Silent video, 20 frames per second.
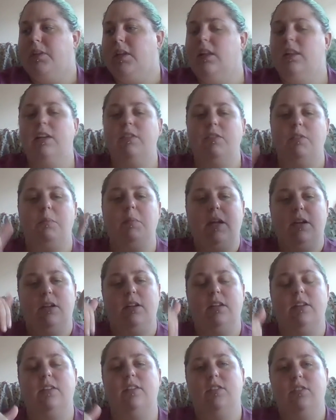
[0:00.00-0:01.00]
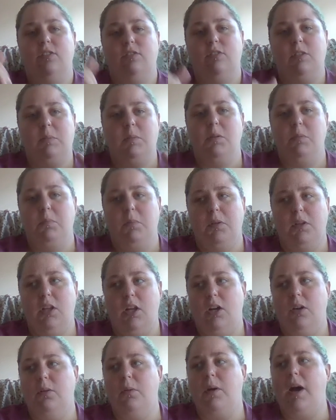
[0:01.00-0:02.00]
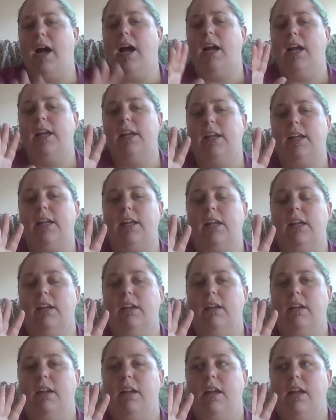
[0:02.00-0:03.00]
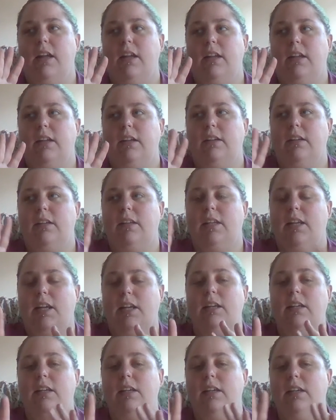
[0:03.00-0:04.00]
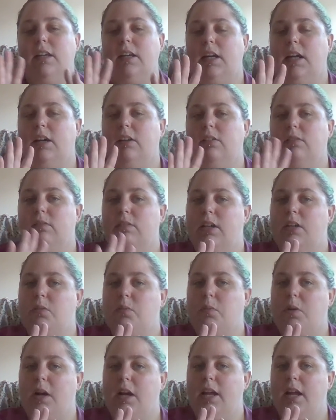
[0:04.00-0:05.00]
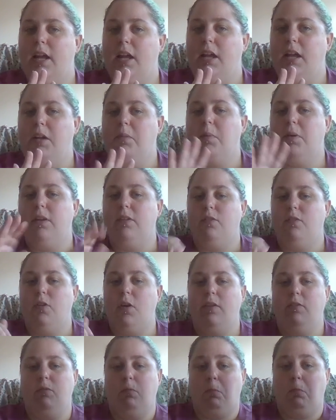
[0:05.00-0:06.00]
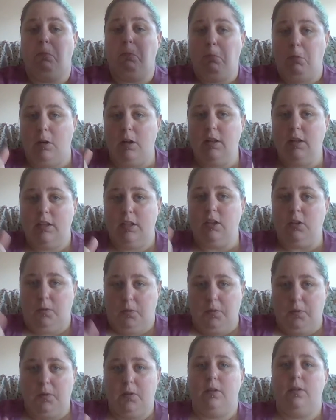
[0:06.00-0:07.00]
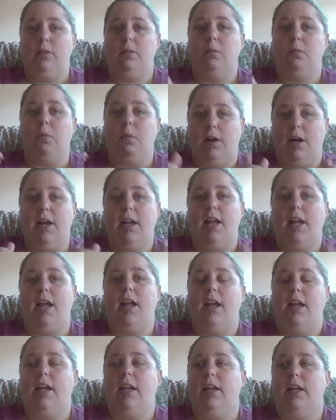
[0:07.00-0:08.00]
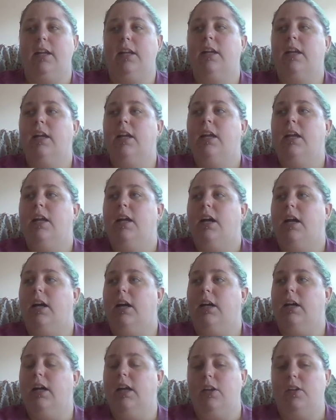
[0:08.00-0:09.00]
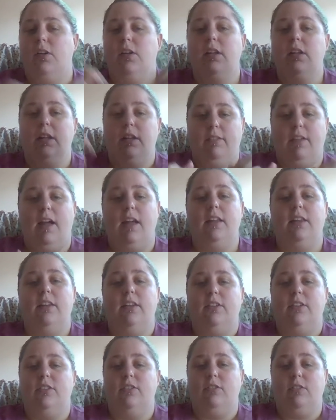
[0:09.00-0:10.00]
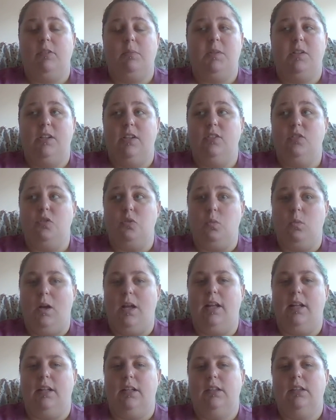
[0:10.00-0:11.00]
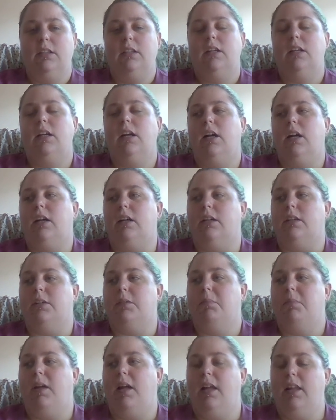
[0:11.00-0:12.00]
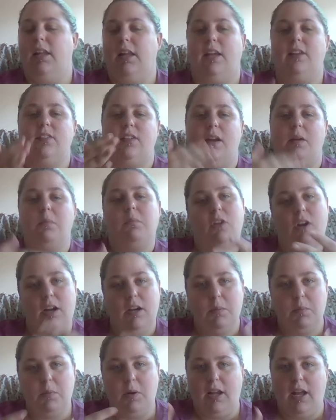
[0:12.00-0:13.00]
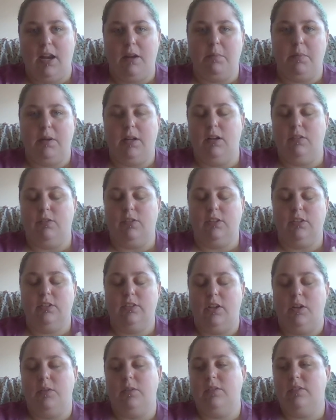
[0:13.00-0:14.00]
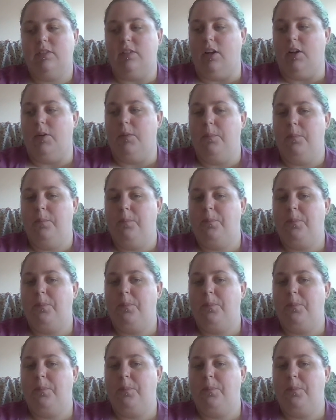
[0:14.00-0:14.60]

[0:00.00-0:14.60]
leave them down in the description below. I tend to not read YA, but if you have really good YA, you can leave that in the description as well. Like I said, I'm trying to break out of my comfort zone, so